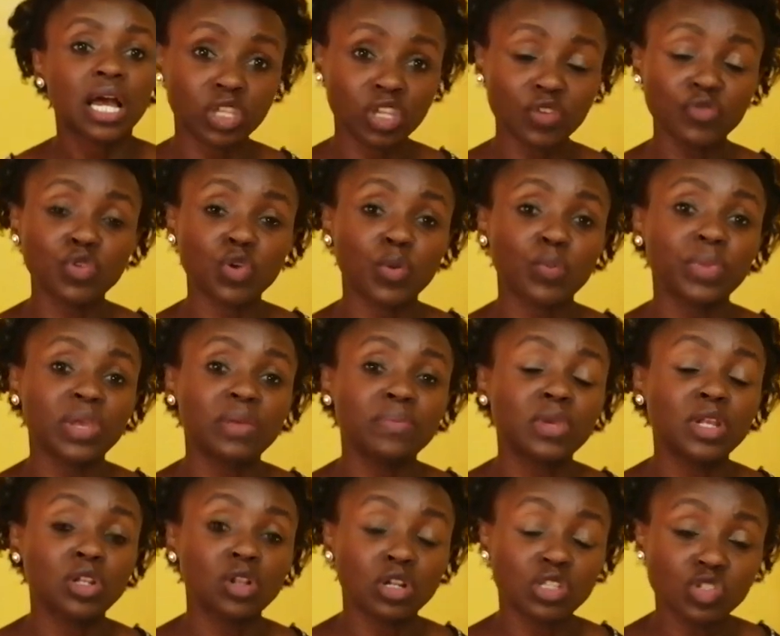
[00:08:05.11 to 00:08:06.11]
give your
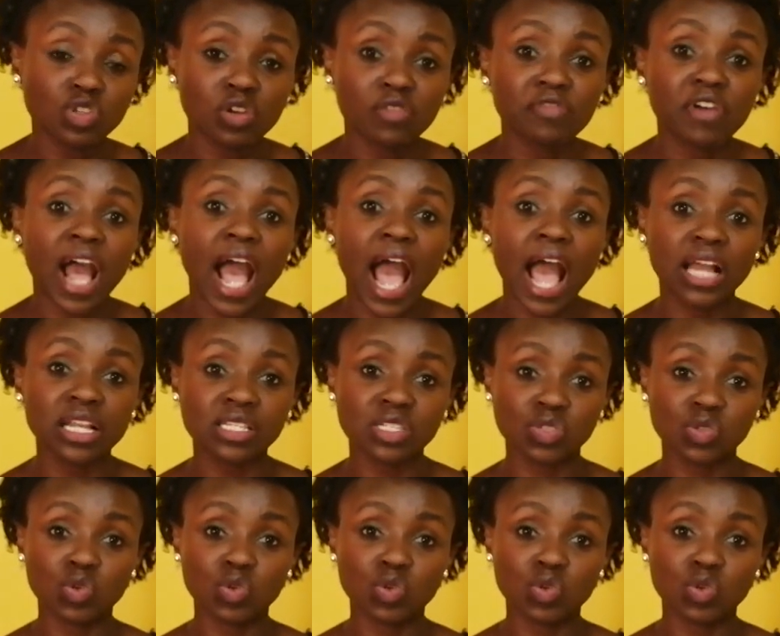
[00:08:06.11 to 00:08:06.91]
baby lots of hugs,